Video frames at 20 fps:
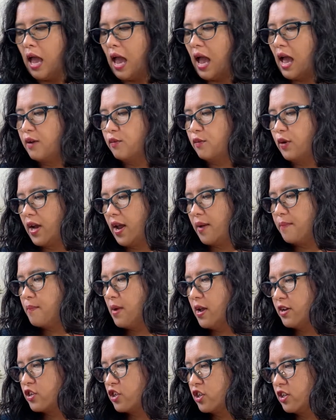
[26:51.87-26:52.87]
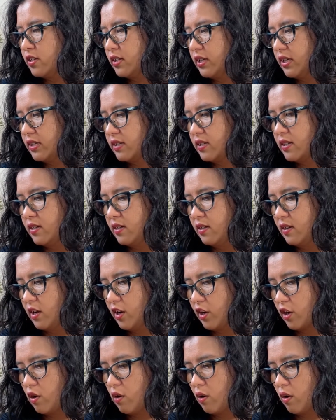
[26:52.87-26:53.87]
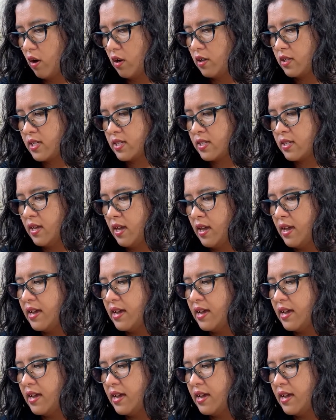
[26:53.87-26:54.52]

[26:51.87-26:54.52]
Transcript: And when I measured it across,